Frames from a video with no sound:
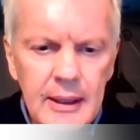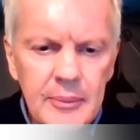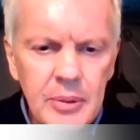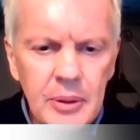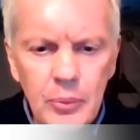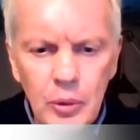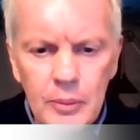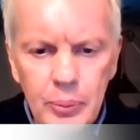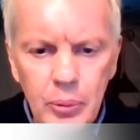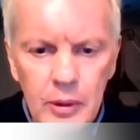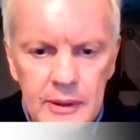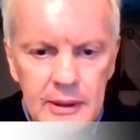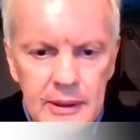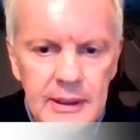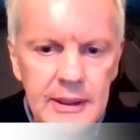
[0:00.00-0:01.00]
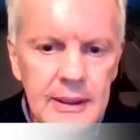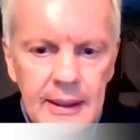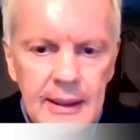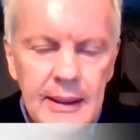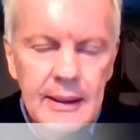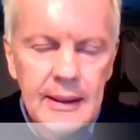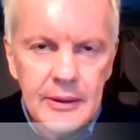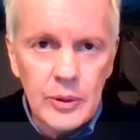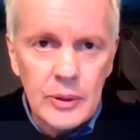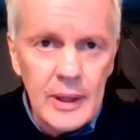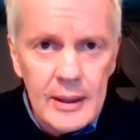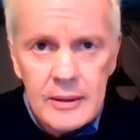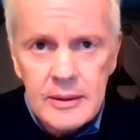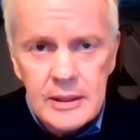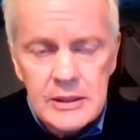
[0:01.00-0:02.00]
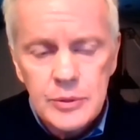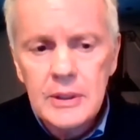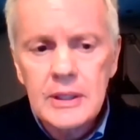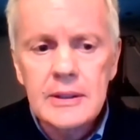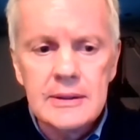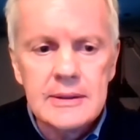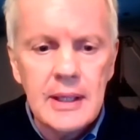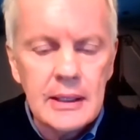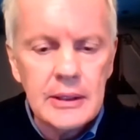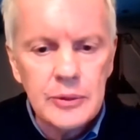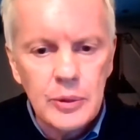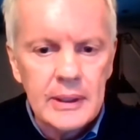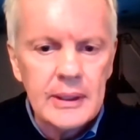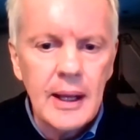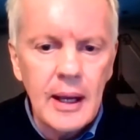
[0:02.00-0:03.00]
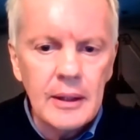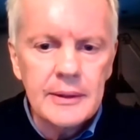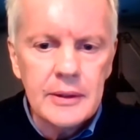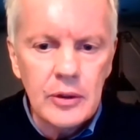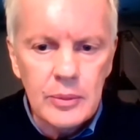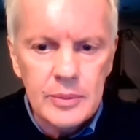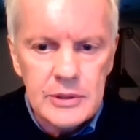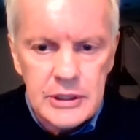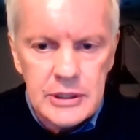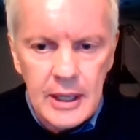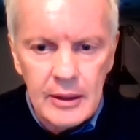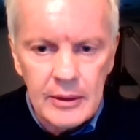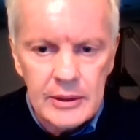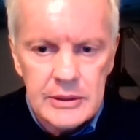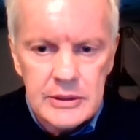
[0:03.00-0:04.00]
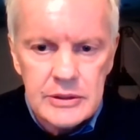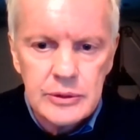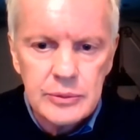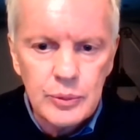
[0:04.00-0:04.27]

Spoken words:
But more importantly, there are a lot of things we didn't take into account in the Urban Challenge.